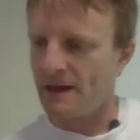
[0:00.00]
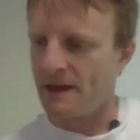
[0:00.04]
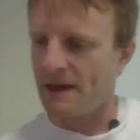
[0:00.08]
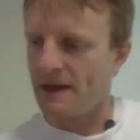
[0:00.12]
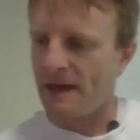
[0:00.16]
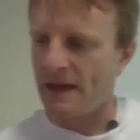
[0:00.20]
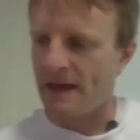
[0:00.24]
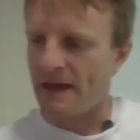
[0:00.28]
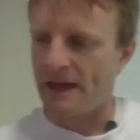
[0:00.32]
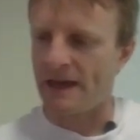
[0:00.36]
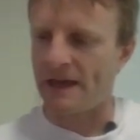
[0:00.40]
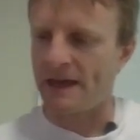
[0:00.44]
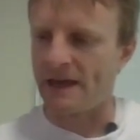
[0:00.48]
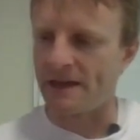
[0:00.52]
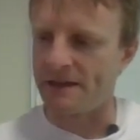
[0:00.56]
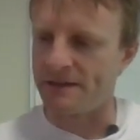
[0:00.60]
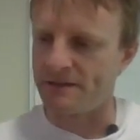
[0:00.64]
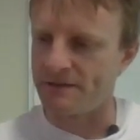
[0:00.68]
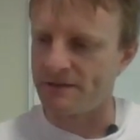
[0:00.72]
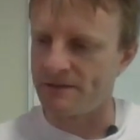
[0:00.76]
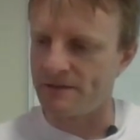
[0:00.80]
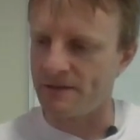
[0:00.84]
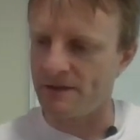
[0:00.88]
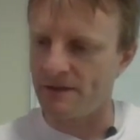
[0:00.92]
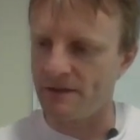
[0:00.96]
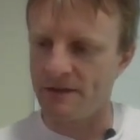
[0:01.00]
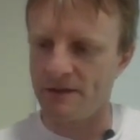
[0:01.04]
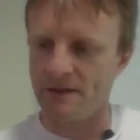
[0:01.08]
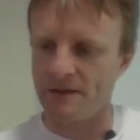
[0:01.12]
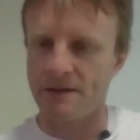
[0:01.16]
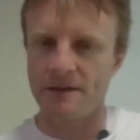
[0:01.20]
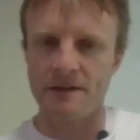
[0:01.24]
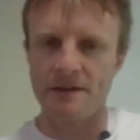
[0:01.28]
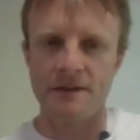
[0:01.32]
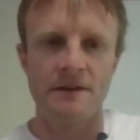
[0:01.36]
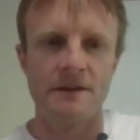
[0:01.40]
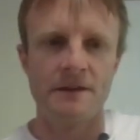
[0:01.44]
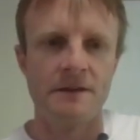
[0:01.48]
And
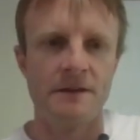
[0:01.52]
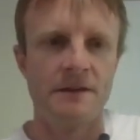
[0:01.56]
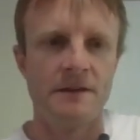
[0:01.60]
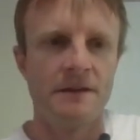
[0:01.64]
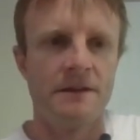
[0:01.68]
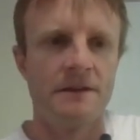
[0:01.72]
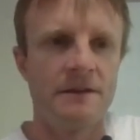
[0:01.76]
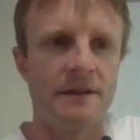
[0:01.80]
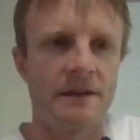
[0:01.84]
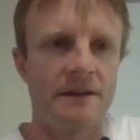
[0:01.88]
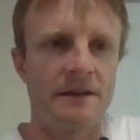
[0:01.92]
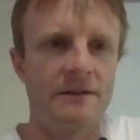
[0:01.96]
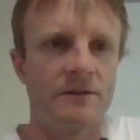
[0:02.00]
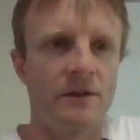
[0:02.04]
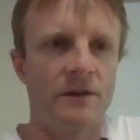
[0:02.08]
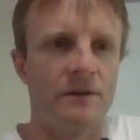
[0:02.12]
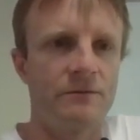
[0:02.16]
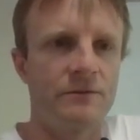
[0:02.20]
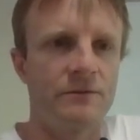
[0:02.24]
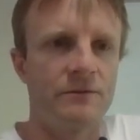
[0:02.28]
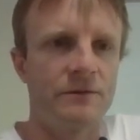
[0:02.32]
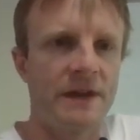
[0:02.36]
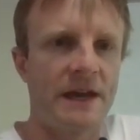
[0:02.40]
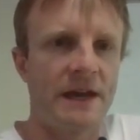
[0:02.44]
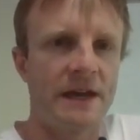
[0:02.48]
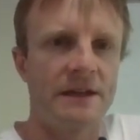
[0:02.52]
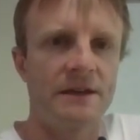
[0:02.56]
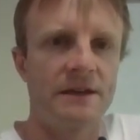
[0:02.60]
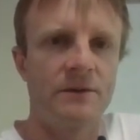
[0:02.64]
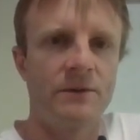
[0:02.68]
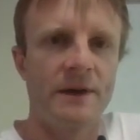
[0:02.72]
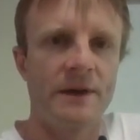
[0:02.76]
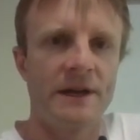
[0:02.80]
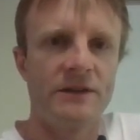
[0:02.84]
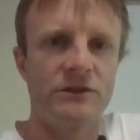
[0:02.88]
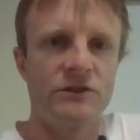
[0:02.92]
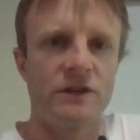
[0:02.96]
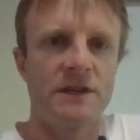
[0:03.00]
that's all for that
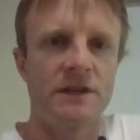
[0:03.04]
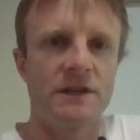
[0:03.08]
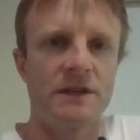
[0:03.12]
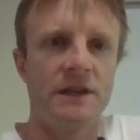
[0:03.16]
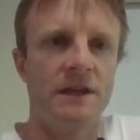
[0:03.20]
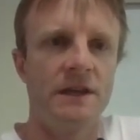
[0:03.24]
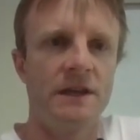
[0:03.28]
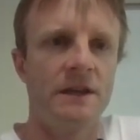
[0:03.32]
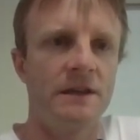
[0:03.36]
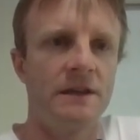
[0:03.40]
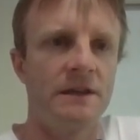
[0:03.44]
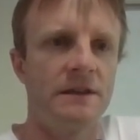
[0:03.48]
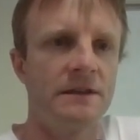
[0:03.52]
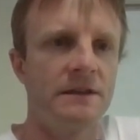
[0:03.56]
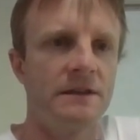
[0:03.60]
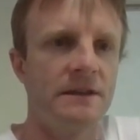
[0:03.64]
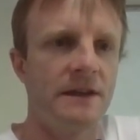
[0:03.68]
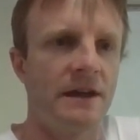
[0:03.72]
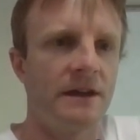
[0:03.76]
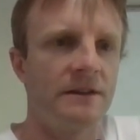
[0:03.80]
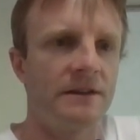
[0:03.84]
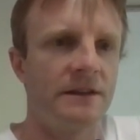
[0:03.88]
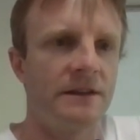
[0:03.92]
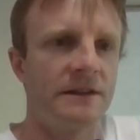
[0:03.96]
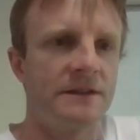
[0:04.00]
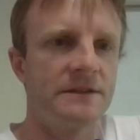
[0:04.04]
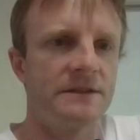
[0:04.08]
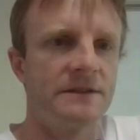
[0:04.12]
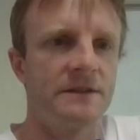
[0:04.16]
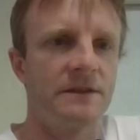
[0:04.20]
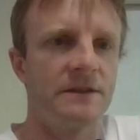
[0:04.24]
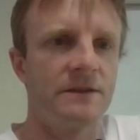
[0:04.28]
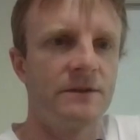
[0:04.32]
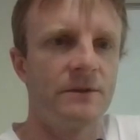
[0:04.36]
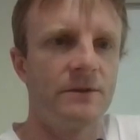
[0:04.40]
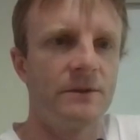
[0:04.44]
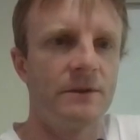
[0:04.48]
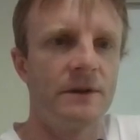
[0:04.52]
equation. Now let's
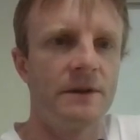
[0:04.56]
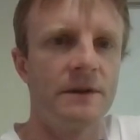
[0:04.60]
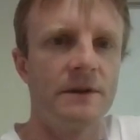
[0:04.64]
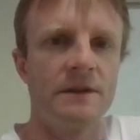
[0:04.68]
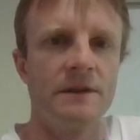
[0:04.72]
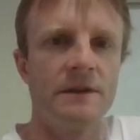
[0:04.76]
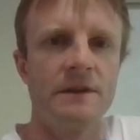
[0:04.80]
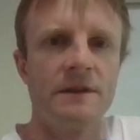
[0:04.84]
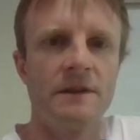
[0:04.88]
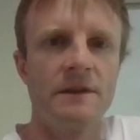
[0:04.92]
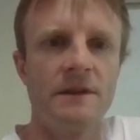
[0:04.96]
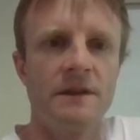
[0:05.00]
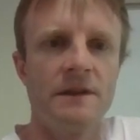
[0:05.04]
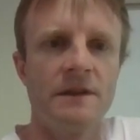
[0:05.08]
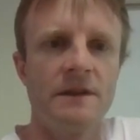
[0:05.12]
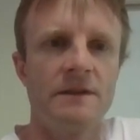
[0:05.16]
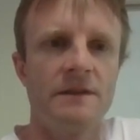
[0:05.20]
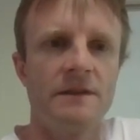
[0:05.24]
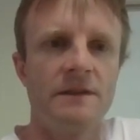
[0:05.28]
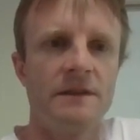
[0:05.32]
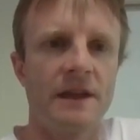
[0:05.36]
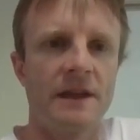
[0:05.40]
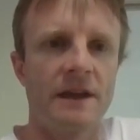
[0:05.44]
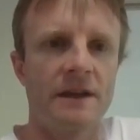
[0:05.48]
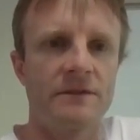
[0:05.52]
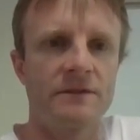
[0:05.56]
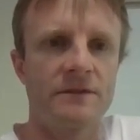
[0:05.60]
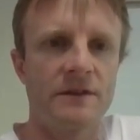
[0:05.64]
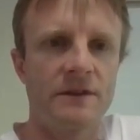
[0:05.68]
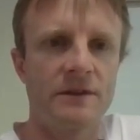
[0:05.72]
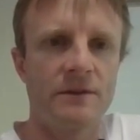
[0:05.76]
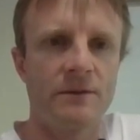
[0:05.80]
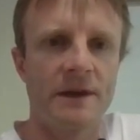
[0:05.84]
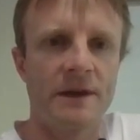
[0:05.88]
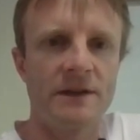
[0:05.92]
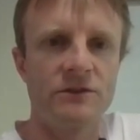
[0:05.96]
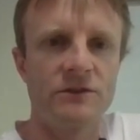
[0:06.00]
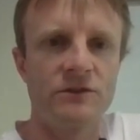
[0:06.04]
do the next
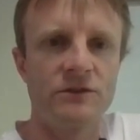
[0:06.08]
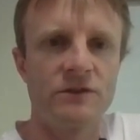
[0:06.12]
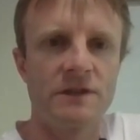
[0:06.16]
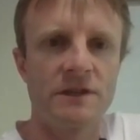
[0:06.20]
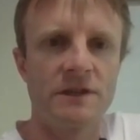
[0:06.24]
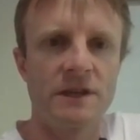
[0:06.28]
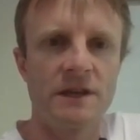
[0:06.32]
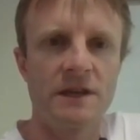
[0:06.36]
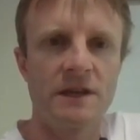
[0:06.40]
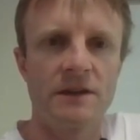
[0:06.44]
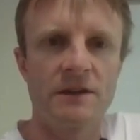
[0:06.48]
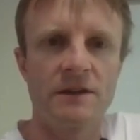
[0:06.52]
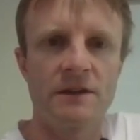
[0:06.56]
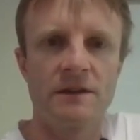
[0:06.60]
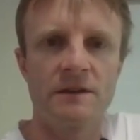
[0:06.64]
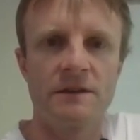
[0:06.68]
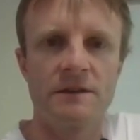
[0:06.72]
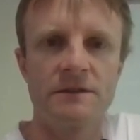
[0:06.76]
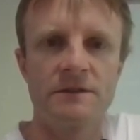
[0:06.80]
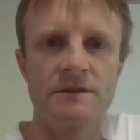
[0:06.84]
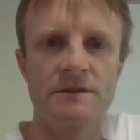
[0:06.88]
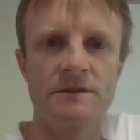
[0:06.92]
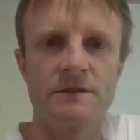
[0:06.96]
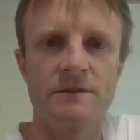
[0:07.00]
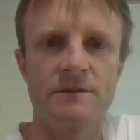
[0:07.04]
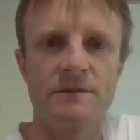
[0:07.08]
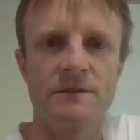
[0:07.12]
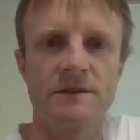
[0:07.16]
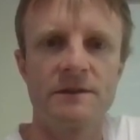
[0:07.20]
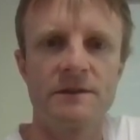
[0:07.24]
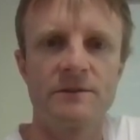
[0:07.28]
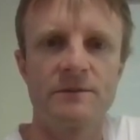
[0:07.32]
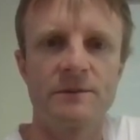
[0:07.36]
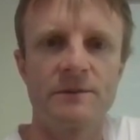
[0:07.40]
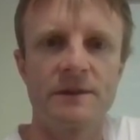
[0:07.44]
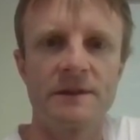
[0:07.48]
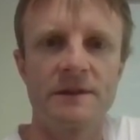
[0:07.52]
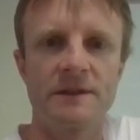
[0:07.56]
equation here. Let's do this
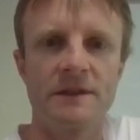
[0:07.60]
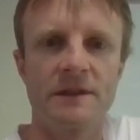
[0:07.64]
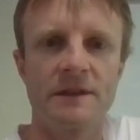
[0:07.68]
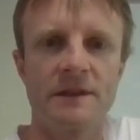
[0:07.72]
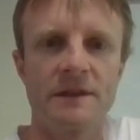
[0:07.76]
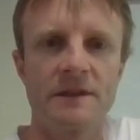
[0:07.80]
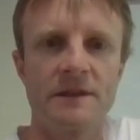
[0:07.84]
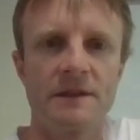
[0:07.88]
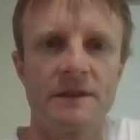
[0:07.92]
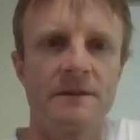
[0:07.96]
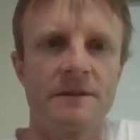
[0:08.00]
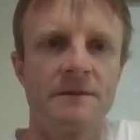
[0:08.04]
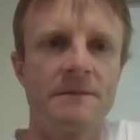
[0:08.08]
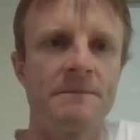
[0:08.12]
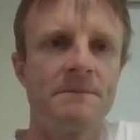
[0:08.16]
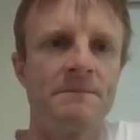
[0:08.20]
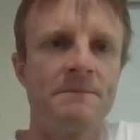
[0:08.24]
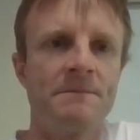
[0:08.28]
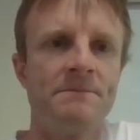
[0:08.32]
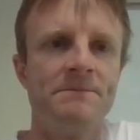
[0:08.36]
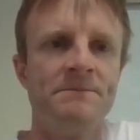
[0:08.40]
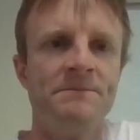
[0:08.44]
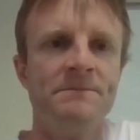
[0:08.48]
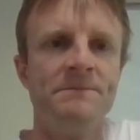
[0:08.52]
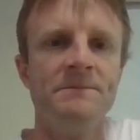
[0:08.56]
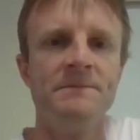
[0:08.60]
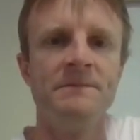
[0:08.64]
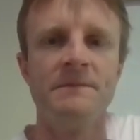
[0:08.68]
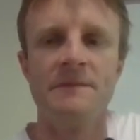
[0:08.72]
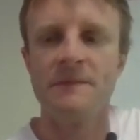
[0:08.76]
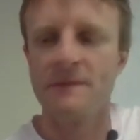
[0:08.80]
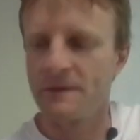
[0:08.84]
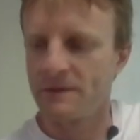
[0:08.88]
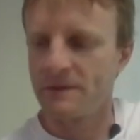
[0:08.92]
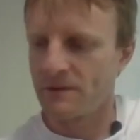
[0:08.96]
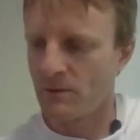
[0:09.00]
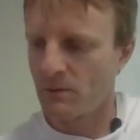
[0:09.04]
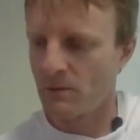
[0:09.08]
one.
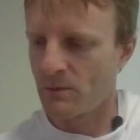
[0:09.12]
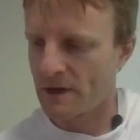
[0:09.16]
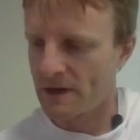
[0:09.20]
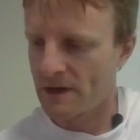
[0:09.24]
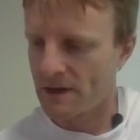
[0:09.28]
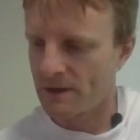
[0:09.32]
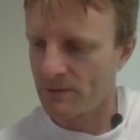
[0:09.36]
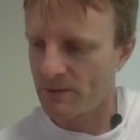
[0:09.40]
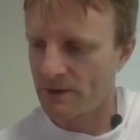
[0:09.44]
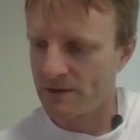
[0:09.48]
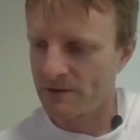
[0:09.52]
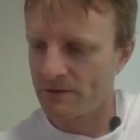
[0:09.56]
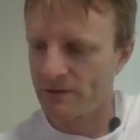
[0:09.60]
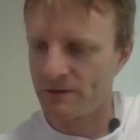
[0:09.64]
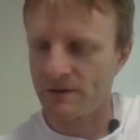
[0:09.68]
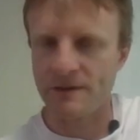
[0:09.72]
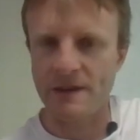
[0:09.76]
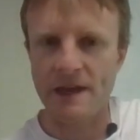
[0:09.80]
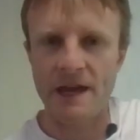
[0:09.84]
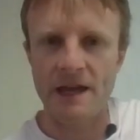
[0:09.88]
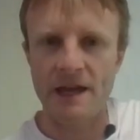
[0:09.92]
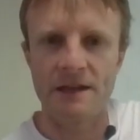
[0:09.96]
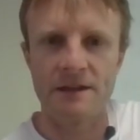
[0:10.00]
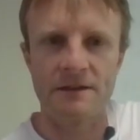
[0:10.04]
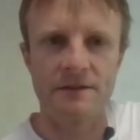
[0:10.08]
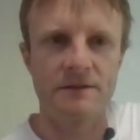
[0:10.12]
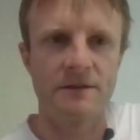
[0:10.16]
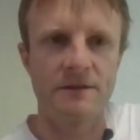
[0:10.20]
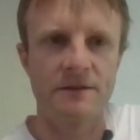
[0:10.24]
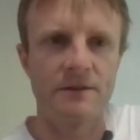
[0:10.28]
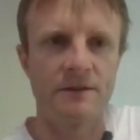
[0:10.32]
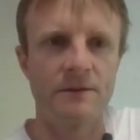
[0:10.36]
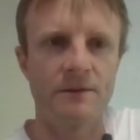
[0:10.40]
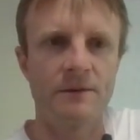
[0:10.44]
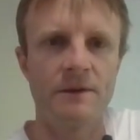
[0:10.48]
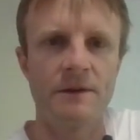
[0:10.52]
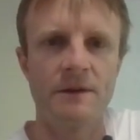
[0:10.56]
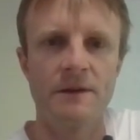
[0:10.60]
So what can we turn that into?